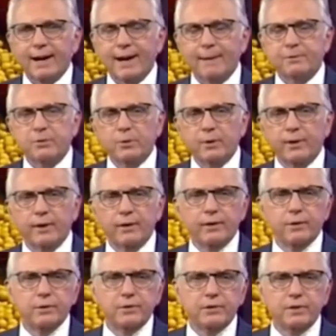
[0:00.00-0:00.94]
crops were
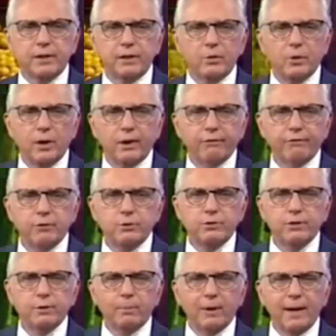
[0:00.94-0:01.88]
introduced into our
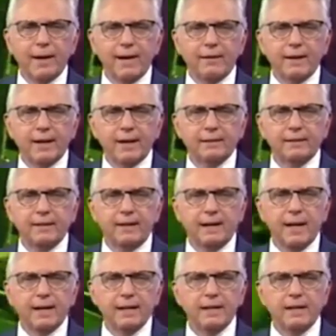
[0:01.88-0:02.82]
food supply in the
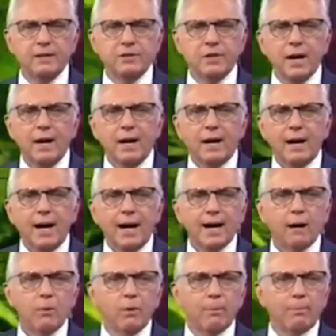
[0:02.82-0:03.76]
1990s.
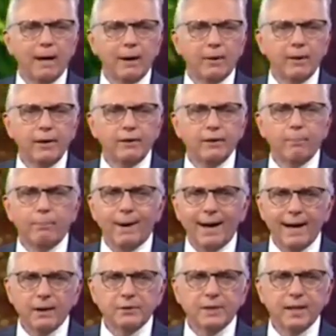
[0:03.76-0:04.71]
AquaBounty, the
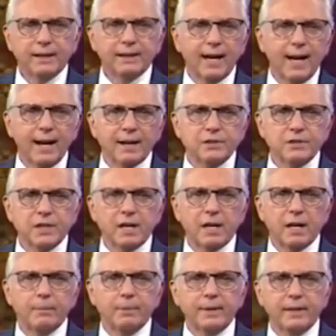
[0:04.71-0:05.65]
biotechnology
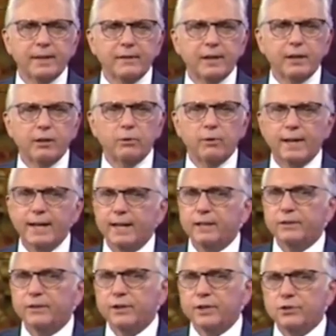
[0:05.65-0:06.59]
company that
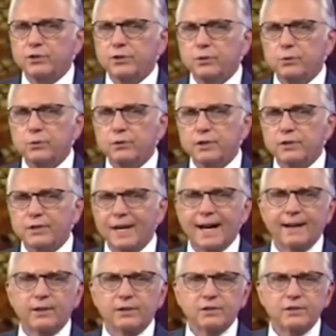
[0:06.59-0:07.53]
created this new
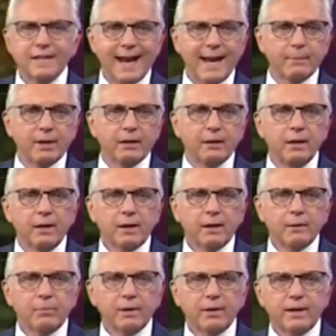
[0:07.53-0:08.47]
designer salmon,
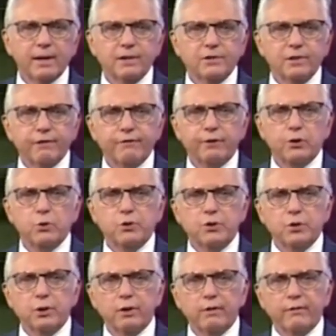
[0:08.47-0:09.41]
predicts a
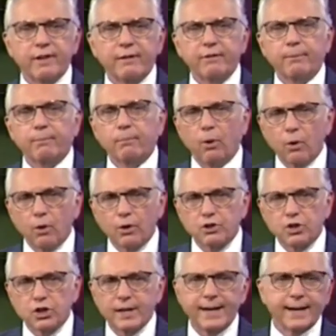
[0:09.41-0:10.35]
future of even more
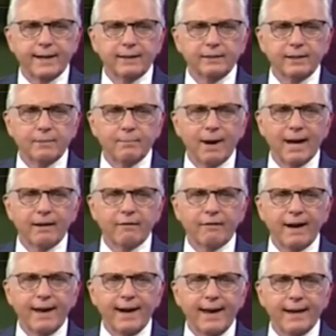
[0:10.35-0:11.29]
genetically
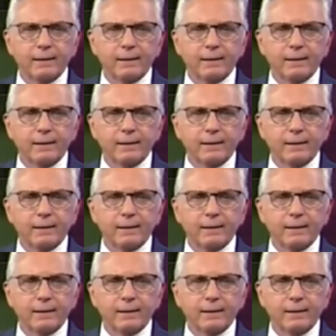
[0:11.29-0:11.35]
modified